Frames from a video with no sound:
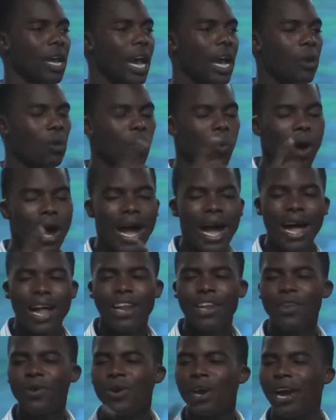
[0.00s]
And
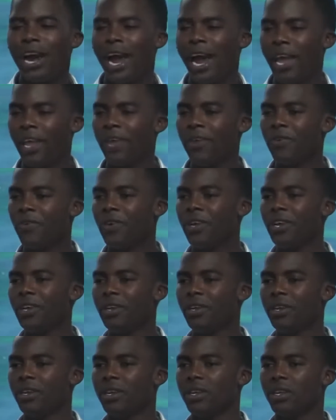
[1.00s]
while you are angry,
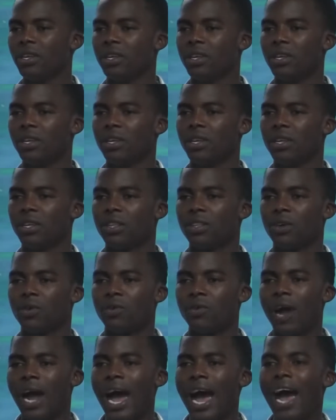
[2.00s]
the
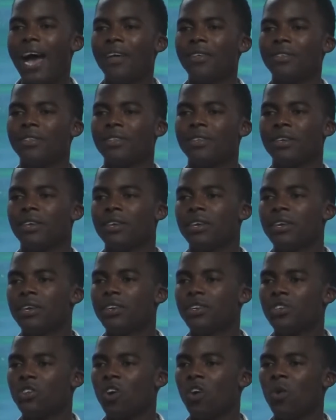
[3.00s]
wrath
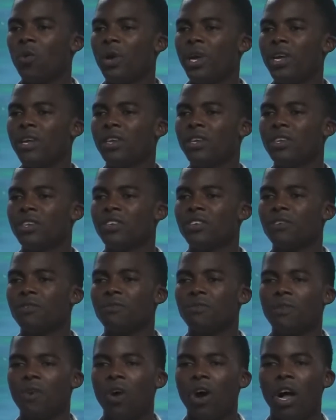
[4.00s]
is going to
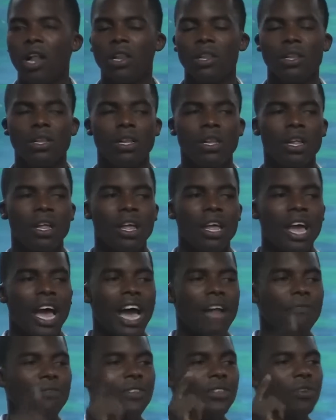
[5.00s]
fall.
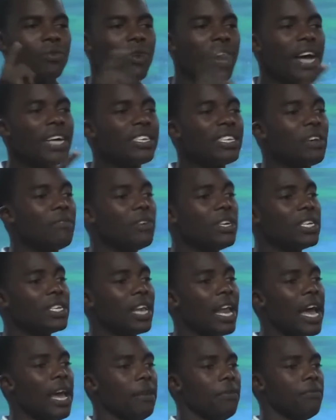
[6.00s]
And for the rest of his
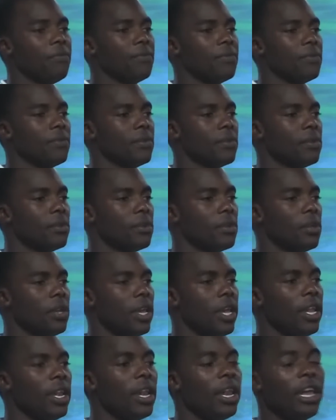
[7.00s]
life,
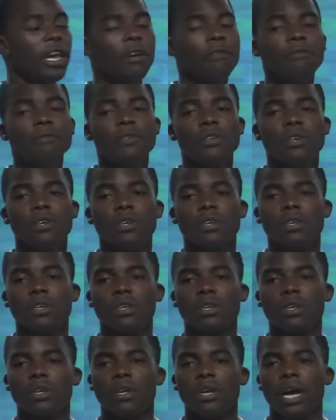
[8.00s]
he lived
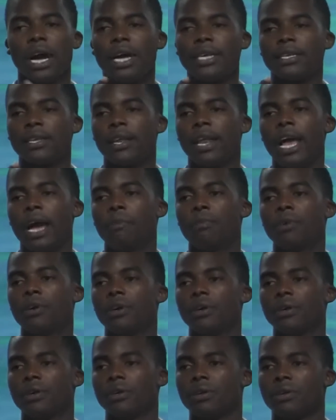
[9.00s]
as a leper.
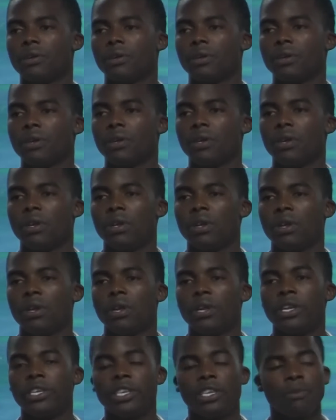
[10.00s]

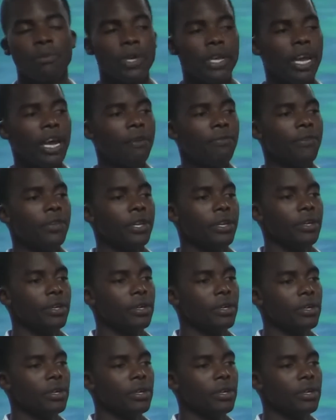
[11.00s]
Listen to me carefully.